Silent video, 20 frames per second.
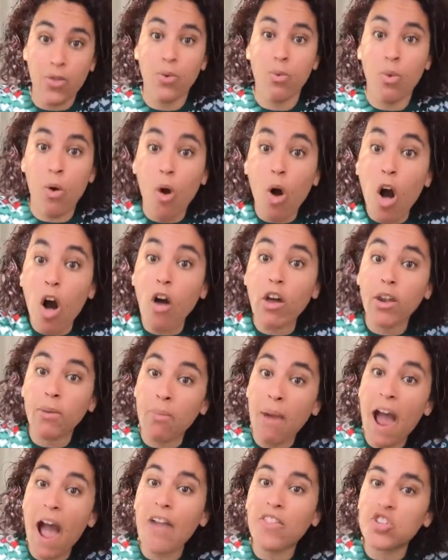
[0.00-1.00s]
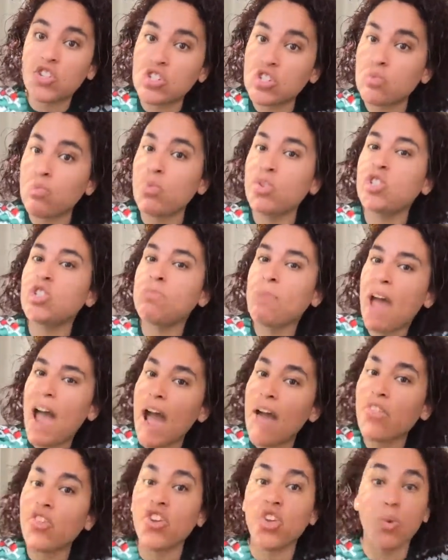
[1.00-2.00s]
We're all on a path. It's just, which
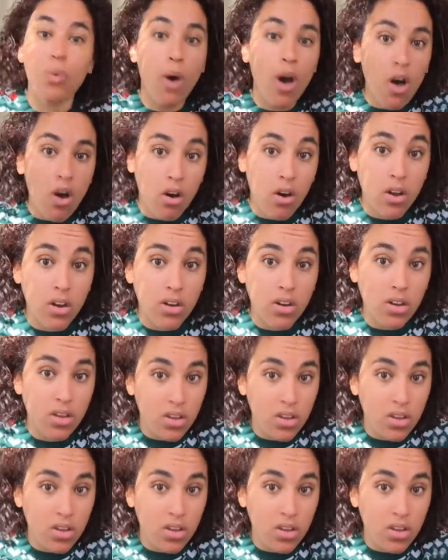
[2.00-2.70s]
path are you on?